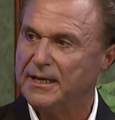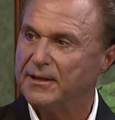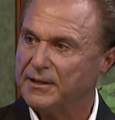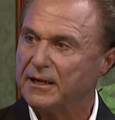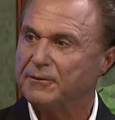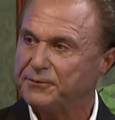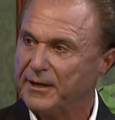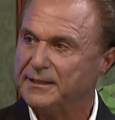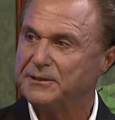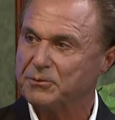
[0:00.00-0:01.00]
that are
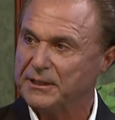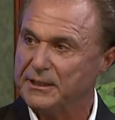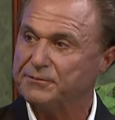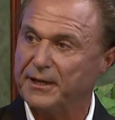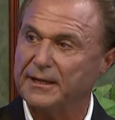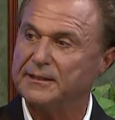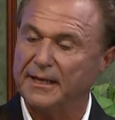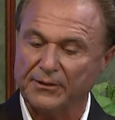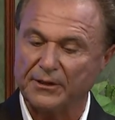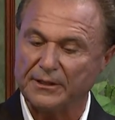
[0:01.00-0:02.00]
finding relief and,
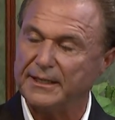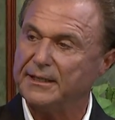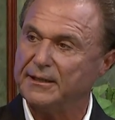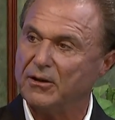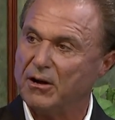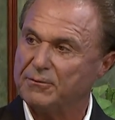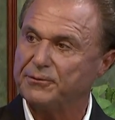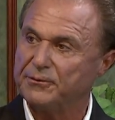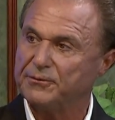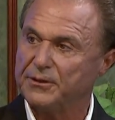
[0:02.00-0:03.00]
and they're getting off
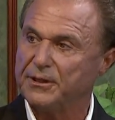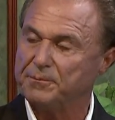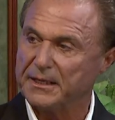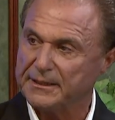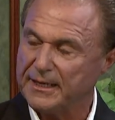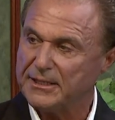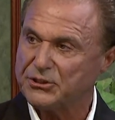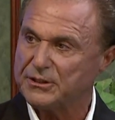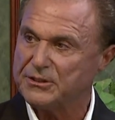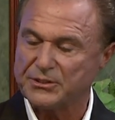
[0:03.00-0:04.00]
of the
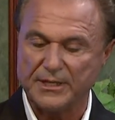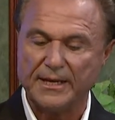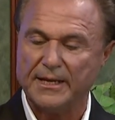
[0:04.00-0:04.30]
medications